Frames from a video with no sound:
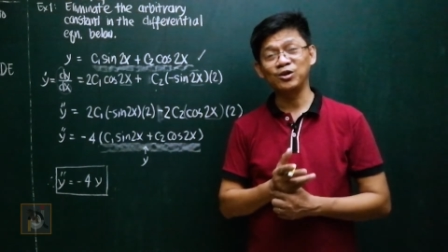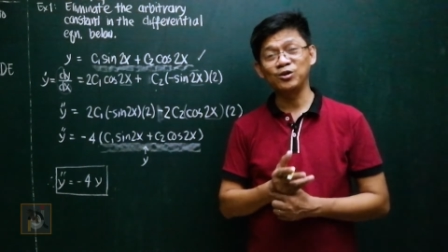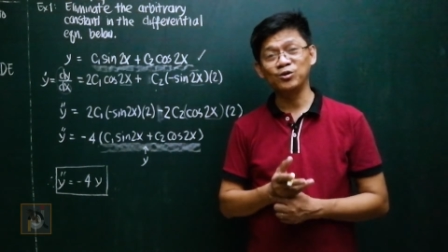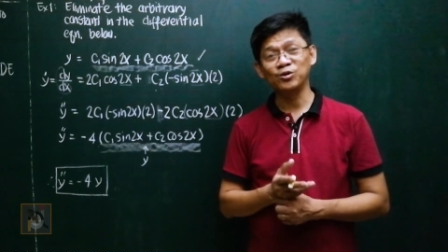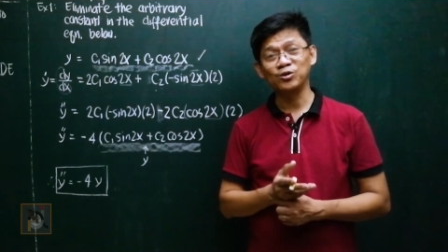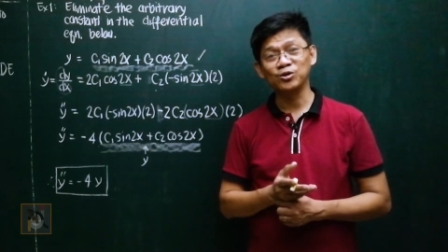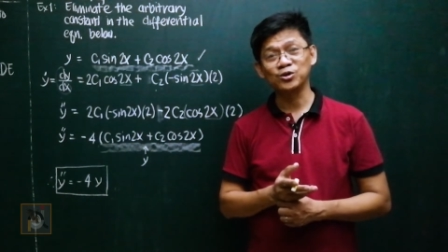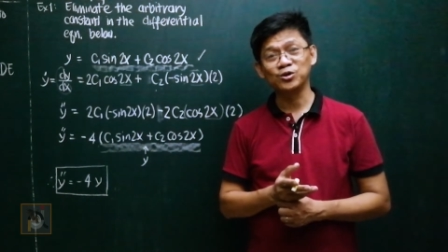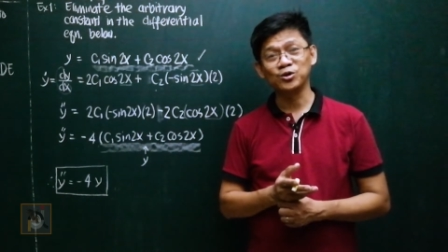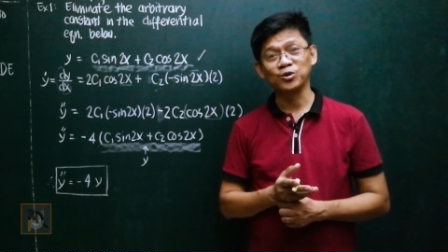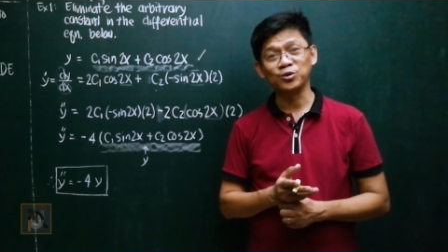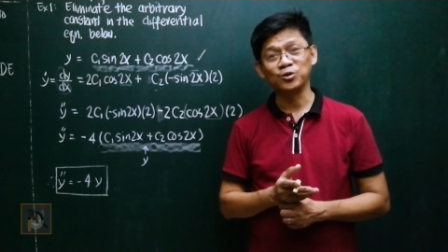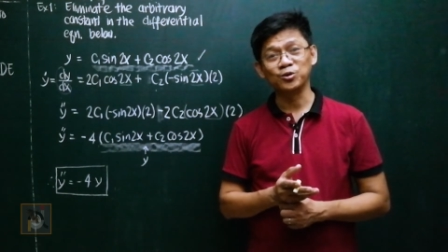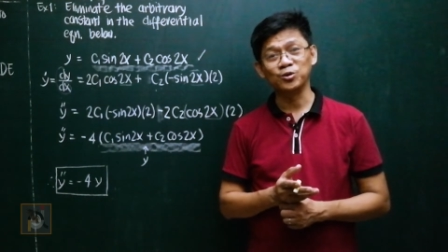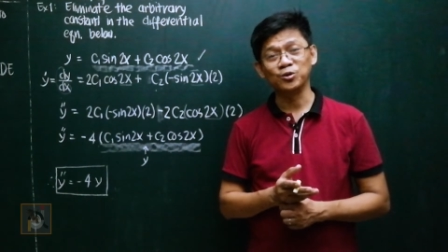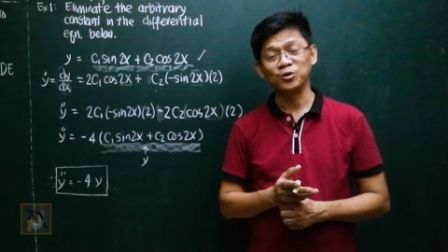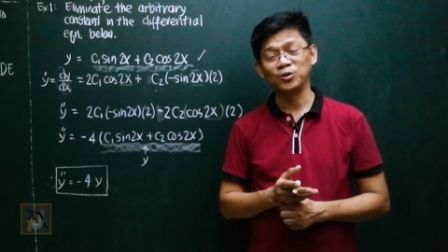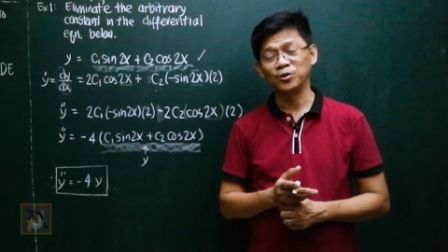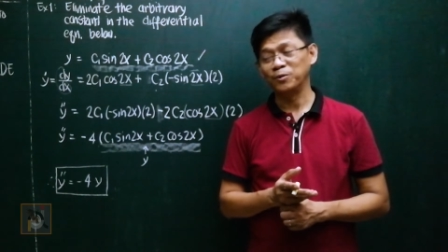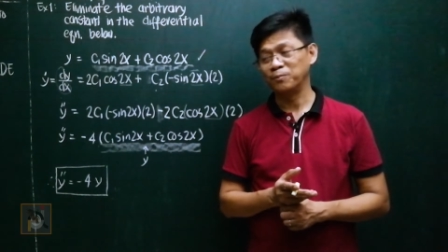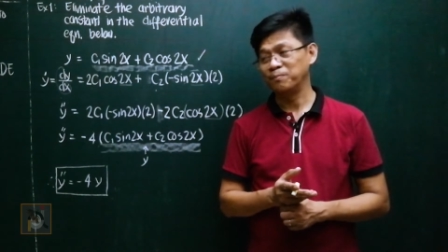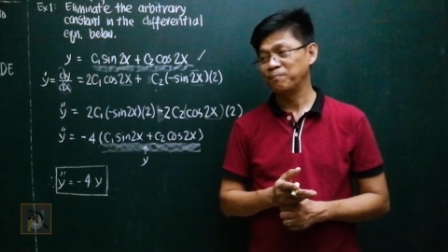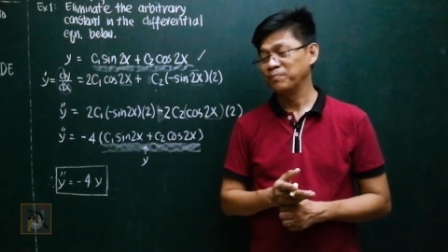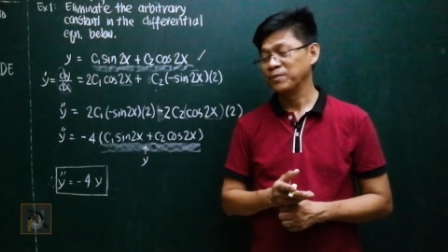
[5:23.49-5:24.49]
you
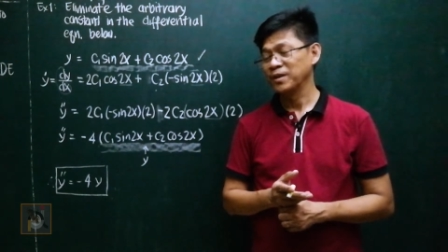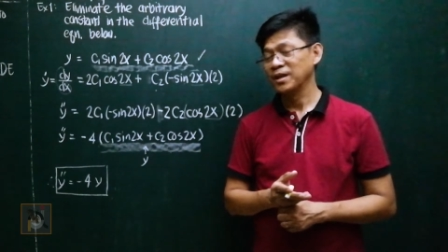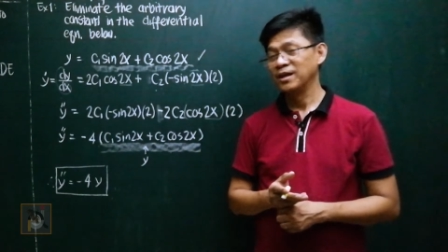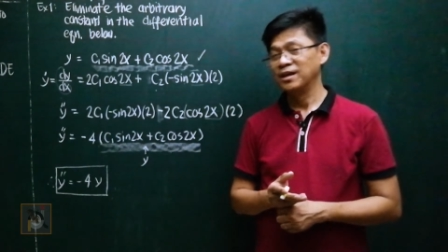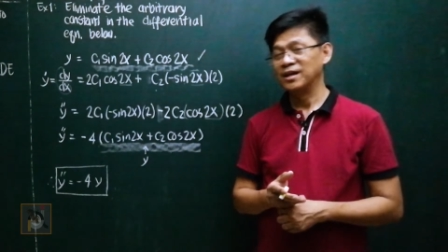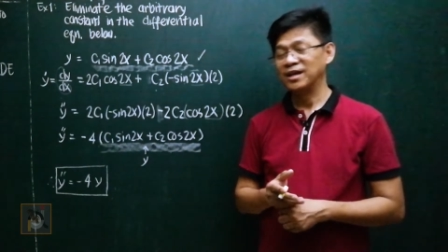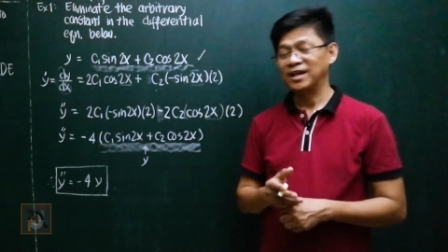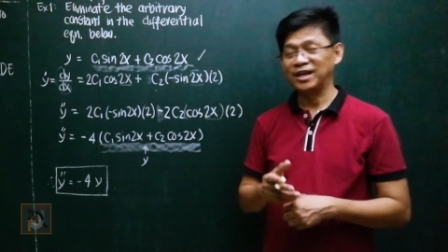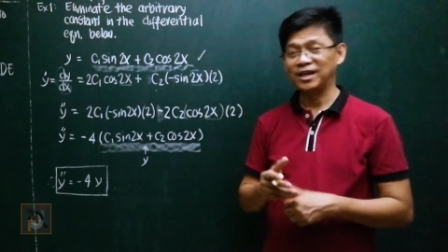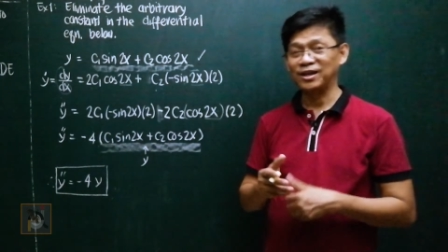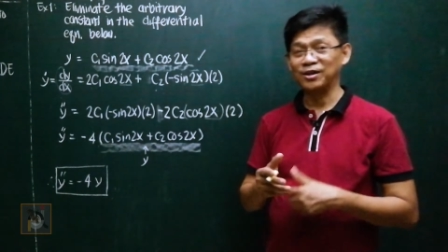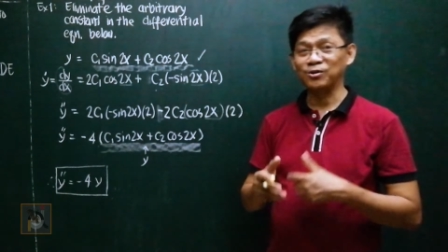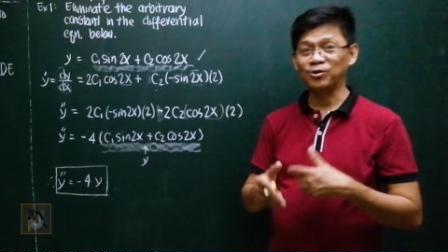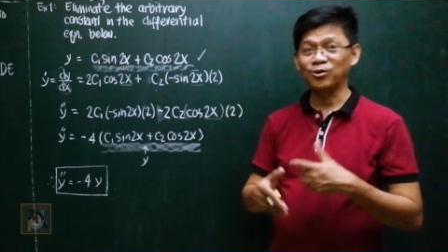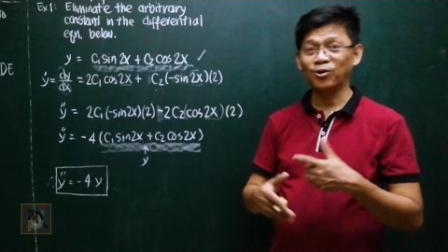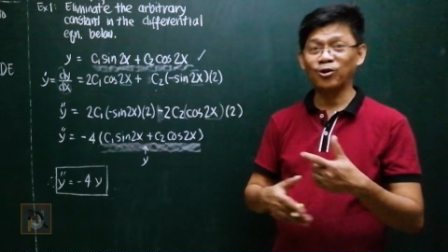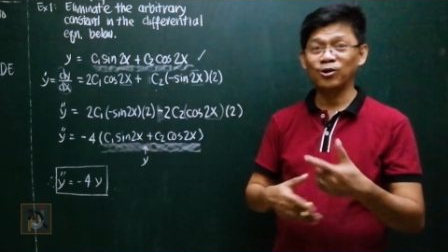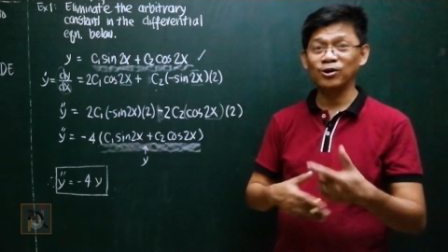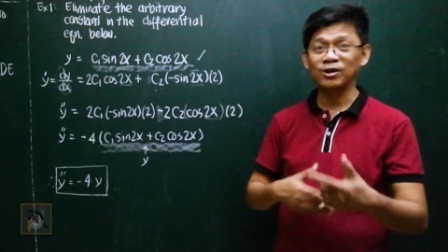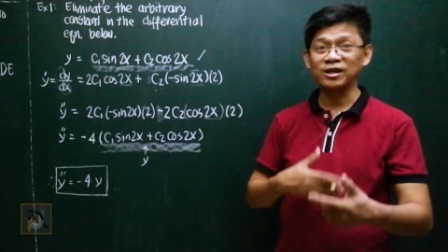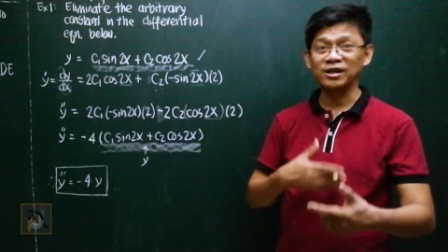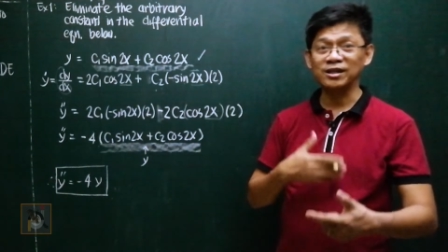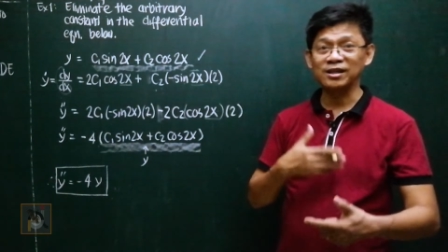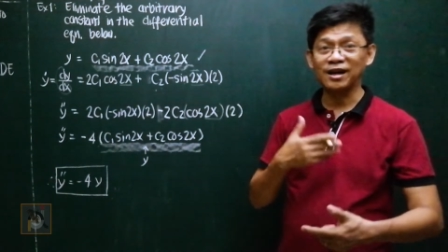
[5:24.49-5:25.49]
to
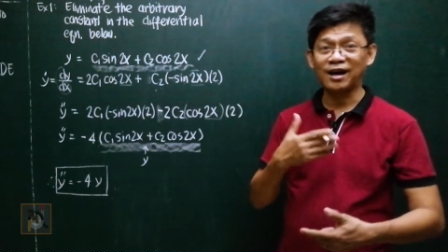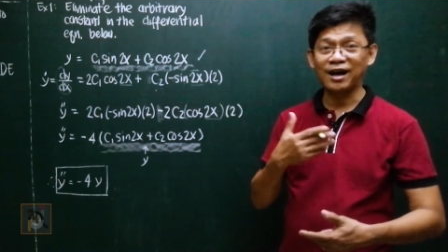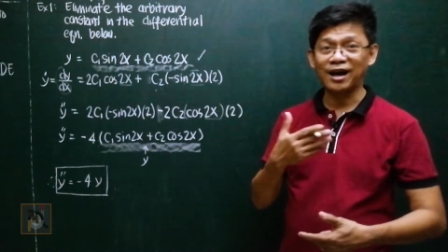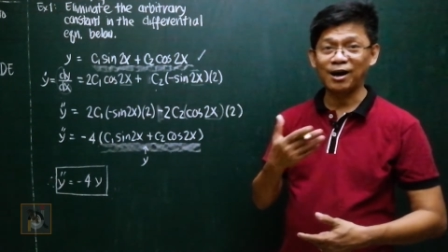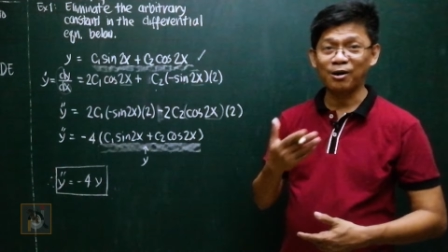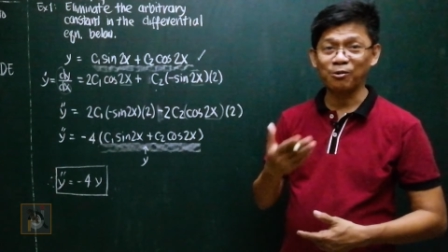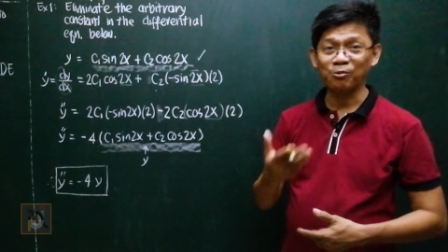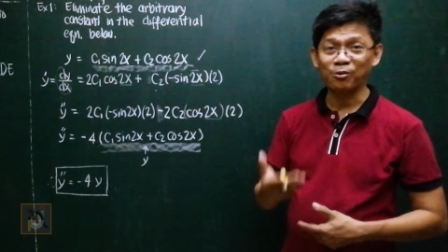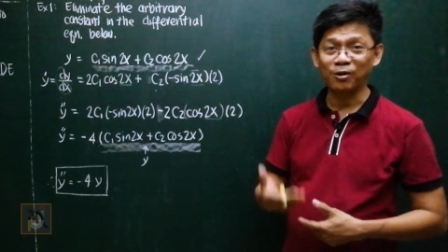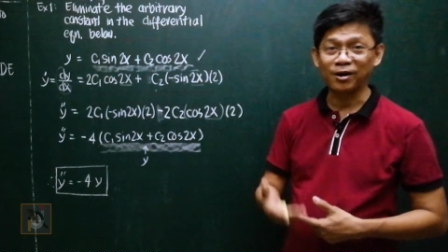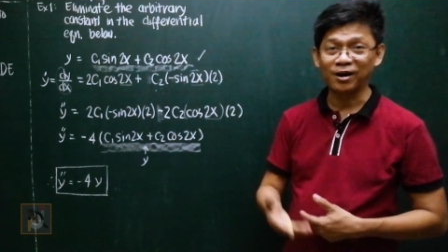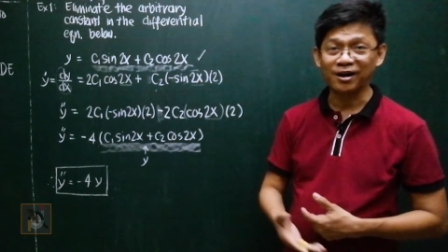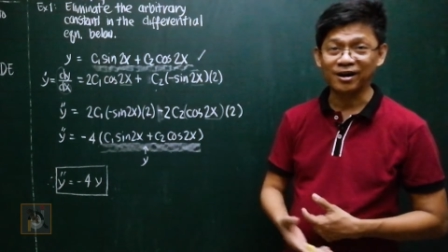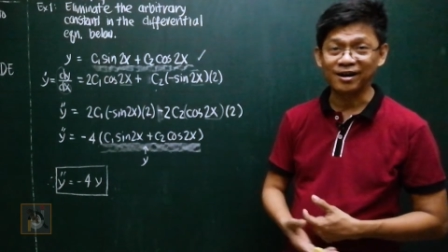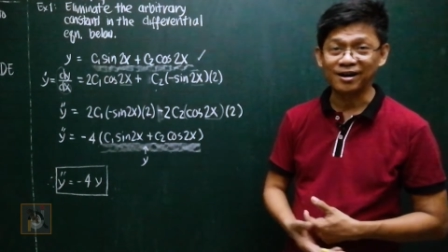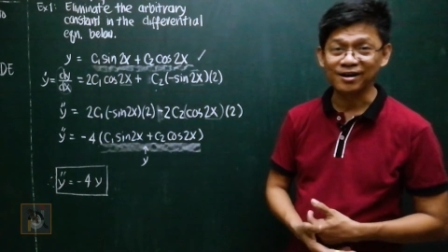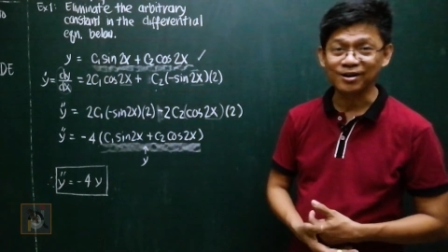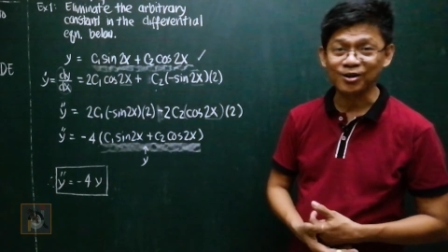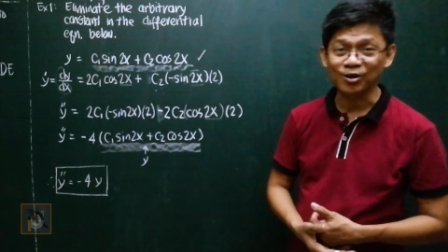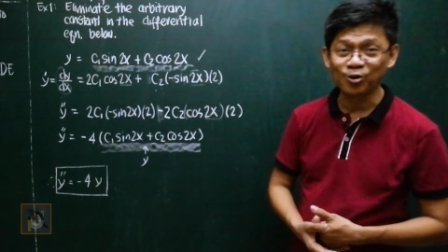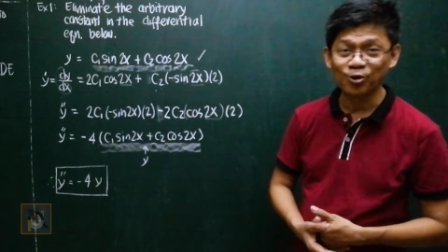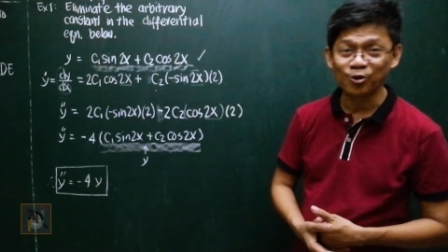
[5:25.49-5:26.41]
enroll in our